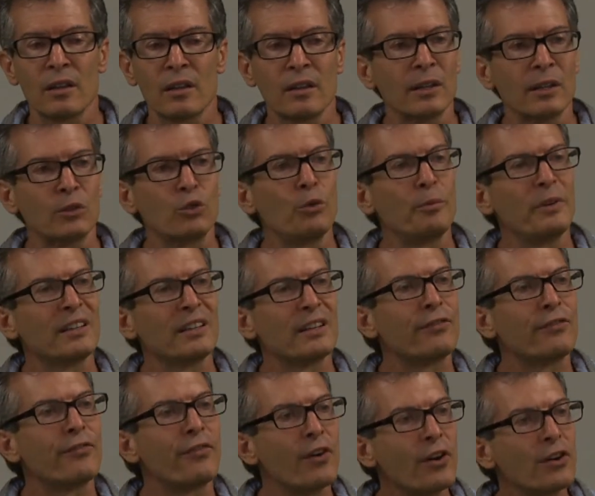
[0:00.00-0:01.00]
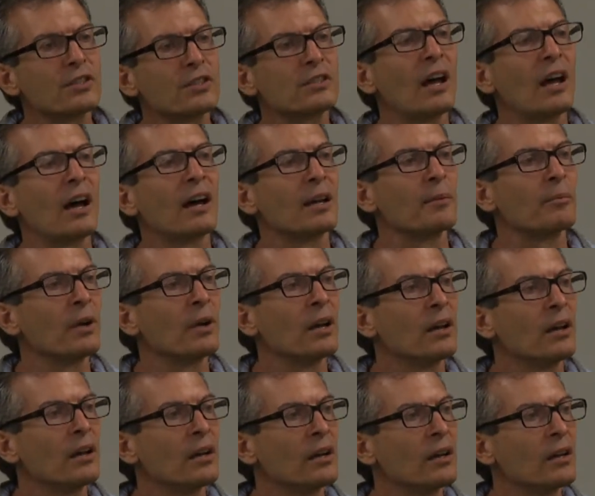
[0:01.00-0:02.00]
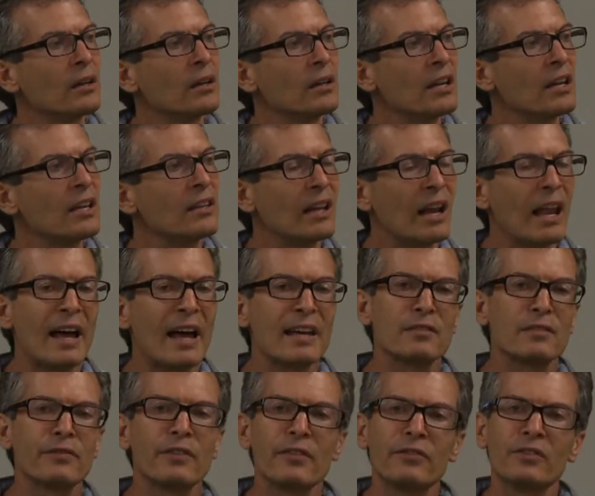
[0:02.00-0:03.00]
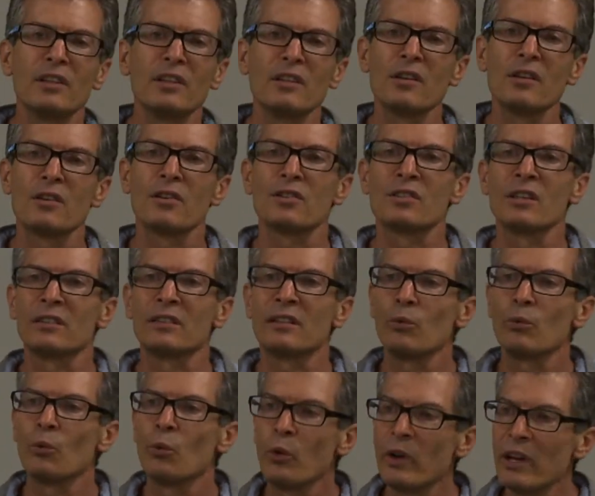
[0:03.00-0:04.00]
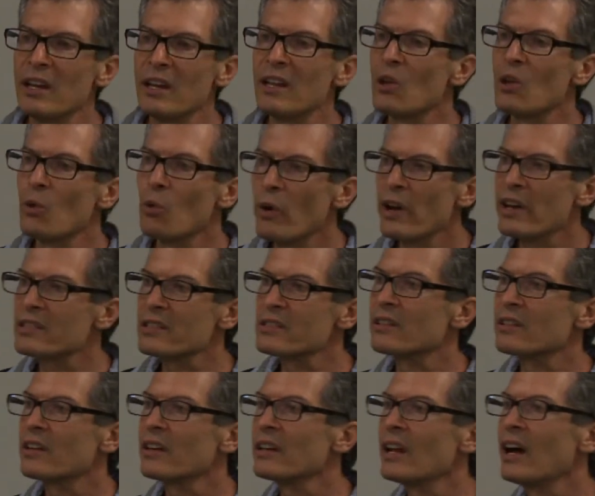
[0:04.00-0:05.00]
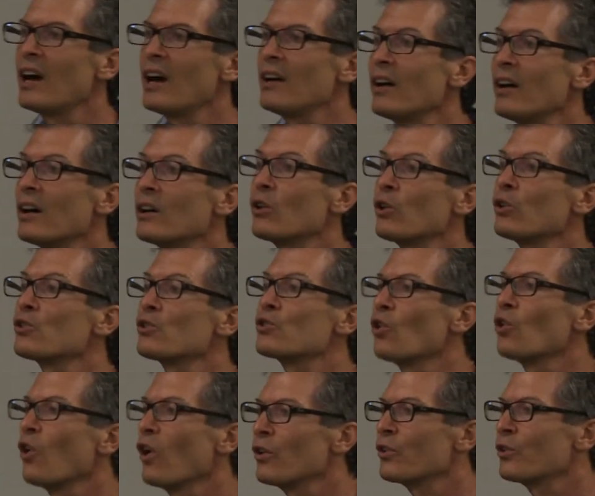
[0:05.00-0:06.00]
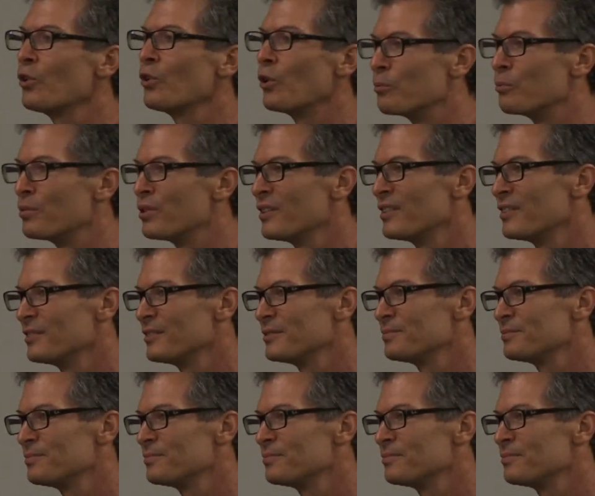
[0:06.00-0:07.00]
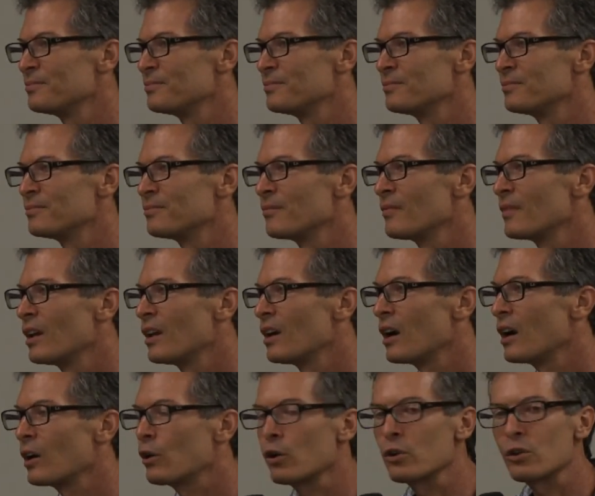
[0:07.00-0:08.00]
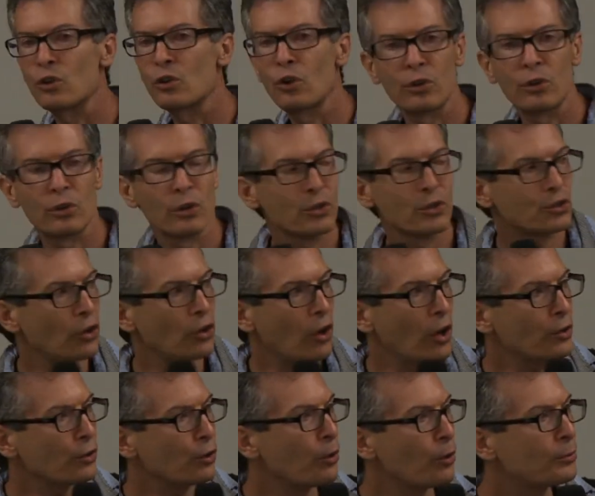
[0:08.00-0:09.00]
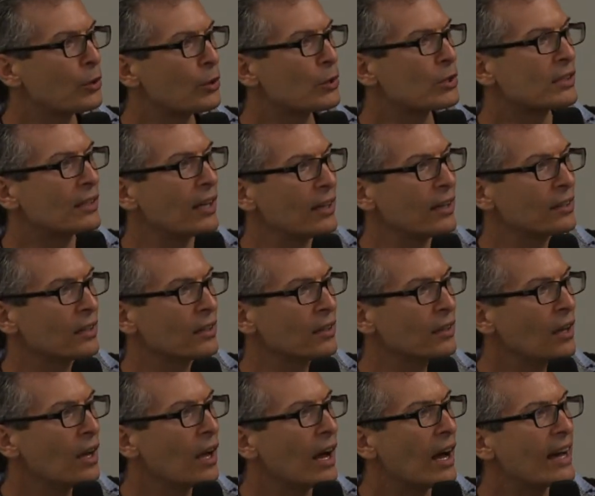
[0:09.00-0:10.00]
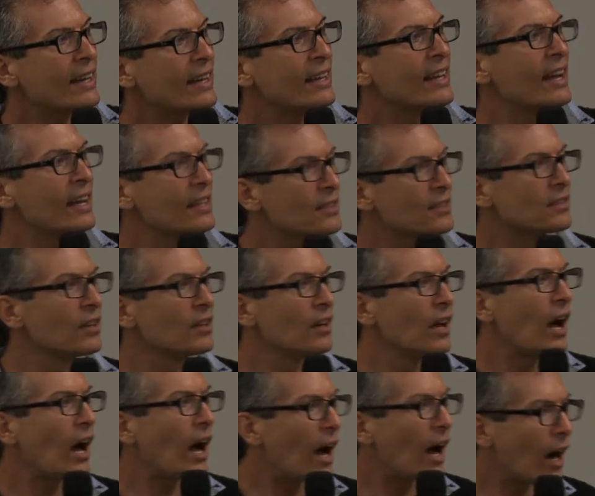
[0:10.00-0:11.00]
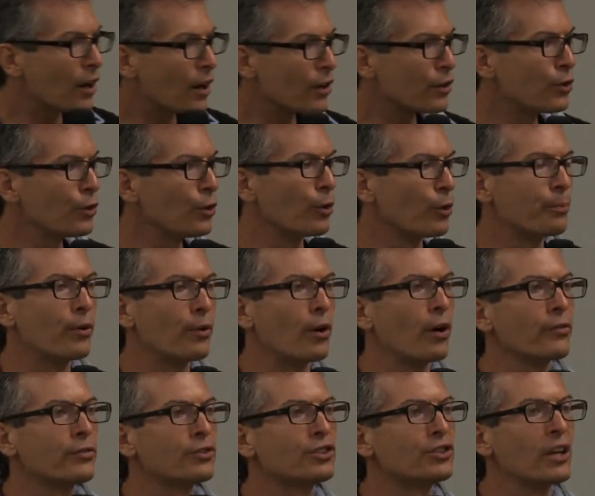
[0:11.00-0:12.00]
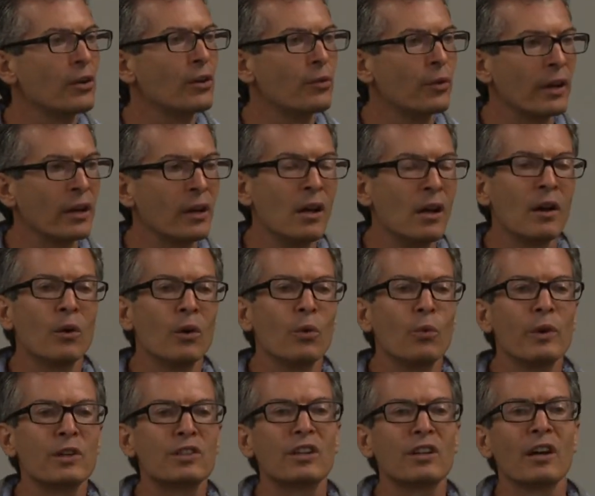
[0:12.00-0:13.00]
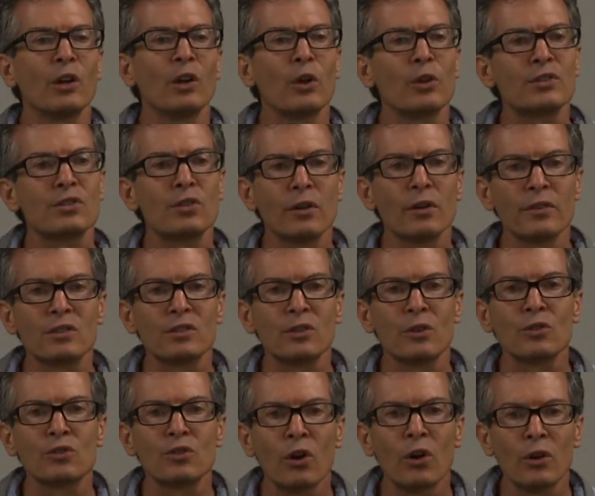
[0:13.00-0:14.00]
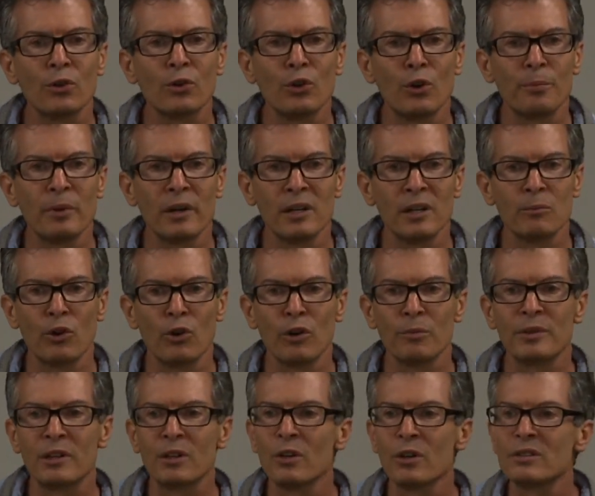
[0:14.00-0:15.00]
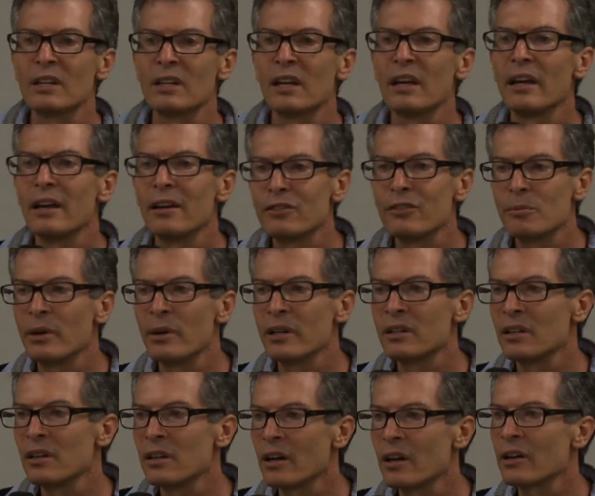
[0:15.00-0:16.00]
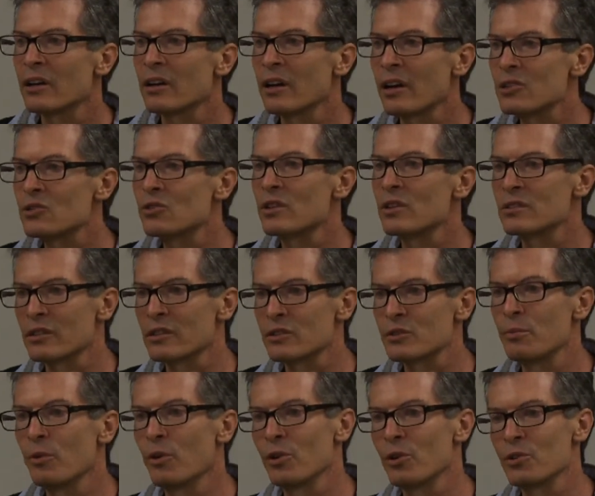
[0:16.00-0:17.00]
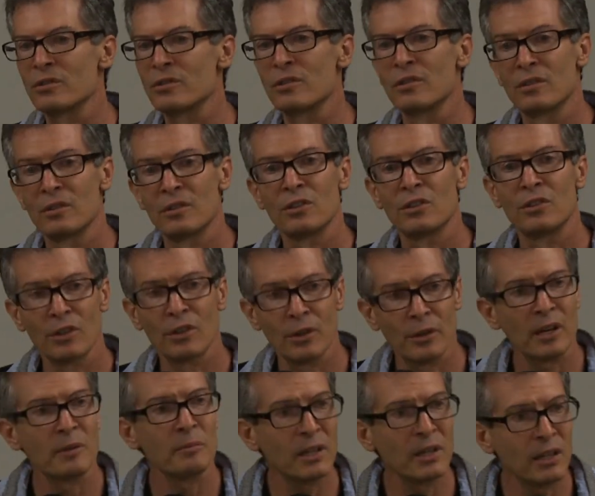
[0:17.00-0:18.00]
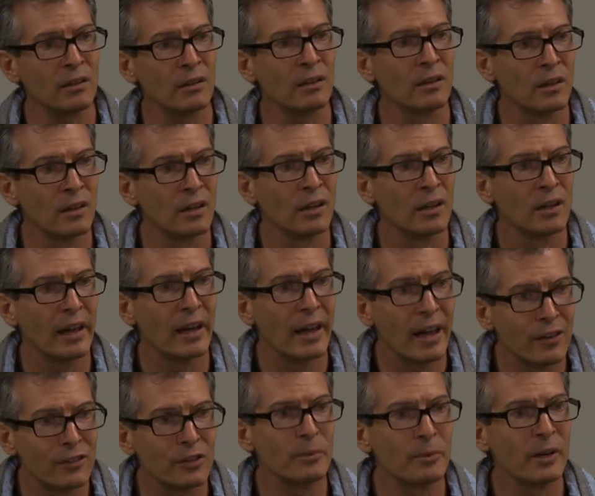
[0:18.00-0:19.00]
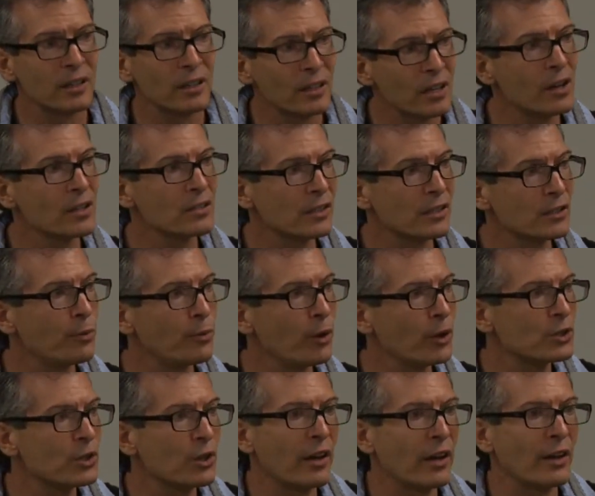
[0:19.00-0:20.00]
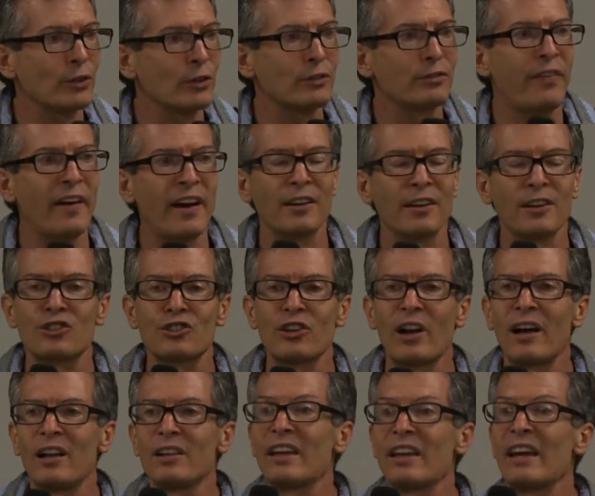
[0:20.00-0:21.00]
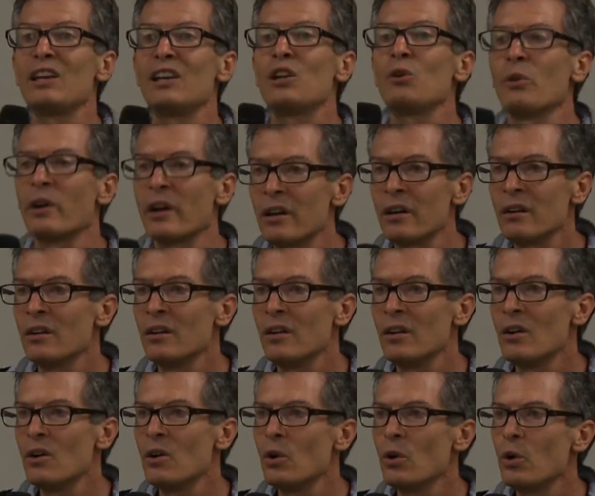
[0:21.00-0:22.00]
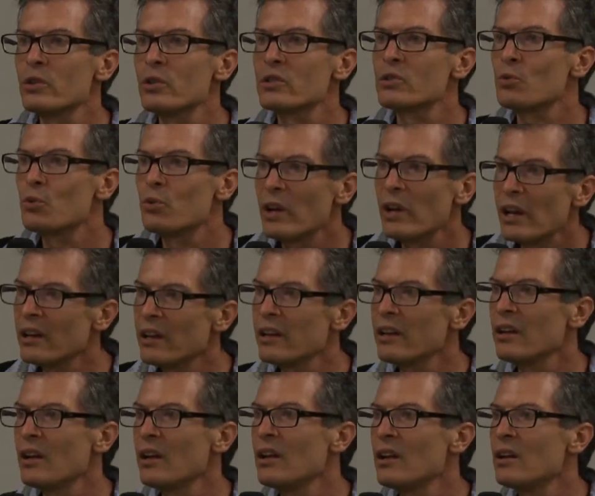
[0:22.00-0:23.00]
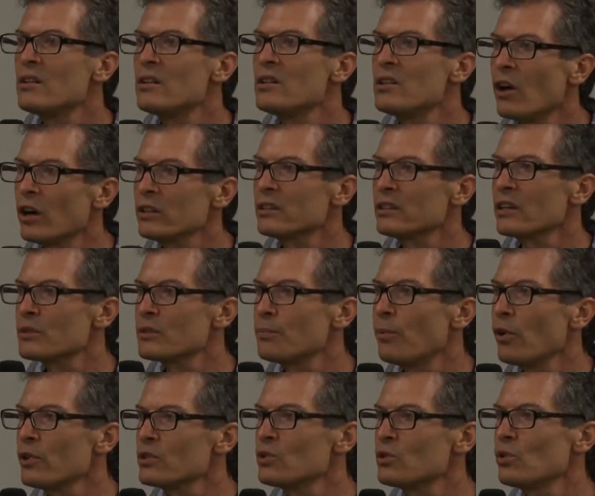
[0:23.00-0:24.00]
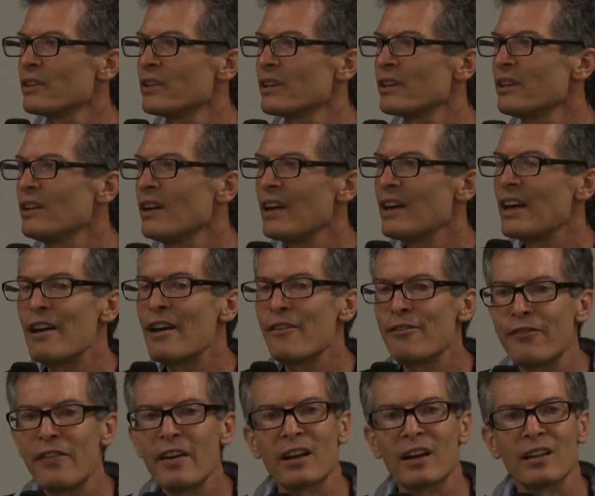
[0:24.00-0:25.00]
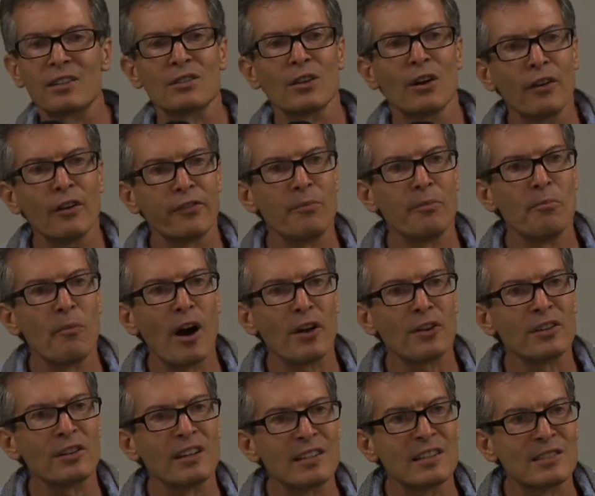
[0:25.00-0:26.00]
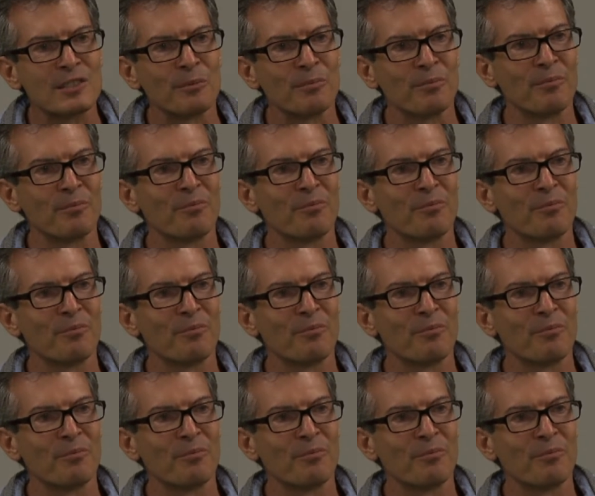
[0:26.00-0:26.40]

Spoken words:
That will be the first time in the last 50 years that we in the West can have a control group. A control group to study against our group of children, which cannot serve as control group anymore because everybody in our country is exposed. You know what I mean? Everybody here is exposed. You cannot find a child anywhere who's really not exposed to the effects of modernism